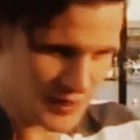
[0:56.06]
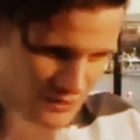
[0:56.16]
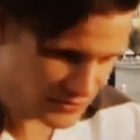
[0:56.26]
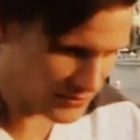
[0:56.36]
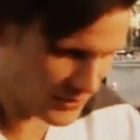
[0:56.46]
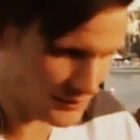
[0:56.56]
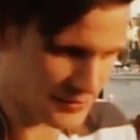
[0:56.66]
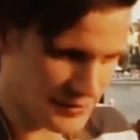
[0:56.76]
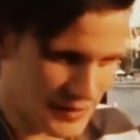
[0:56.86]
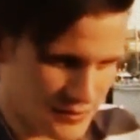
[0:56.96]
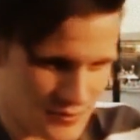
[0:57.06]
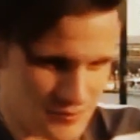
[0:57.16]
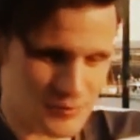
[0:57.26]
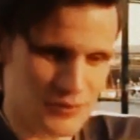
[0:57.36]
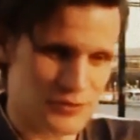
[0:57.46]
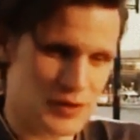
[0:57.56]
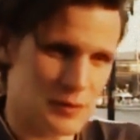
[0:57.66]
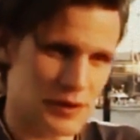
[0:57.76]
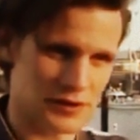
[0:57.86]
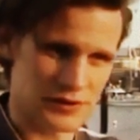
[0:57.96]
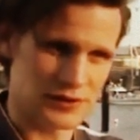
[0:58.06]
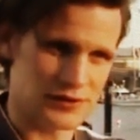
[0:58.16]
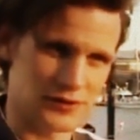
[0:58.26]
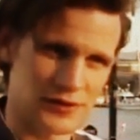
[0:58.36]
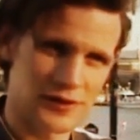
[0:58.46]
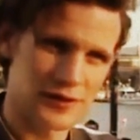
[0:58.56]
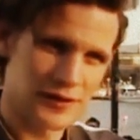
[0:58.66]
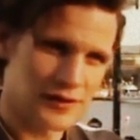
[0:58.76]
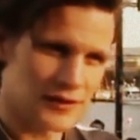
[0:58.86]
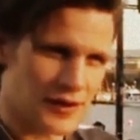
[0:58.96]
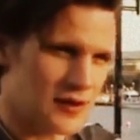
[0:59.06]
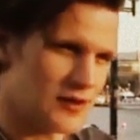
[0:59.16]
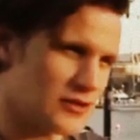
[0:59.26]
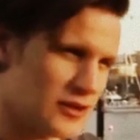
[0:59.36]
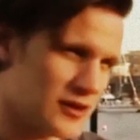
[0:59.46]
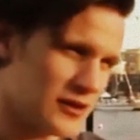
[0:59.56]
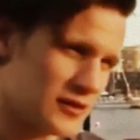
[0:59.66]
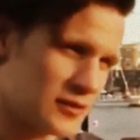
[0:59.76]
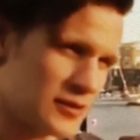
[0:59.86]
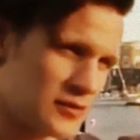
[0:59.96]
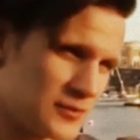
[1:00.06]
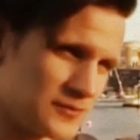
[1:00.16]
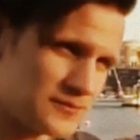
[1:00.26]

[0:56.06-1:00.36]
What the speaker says: national coming together and street parties and things like this, you know. I think it's wonderful.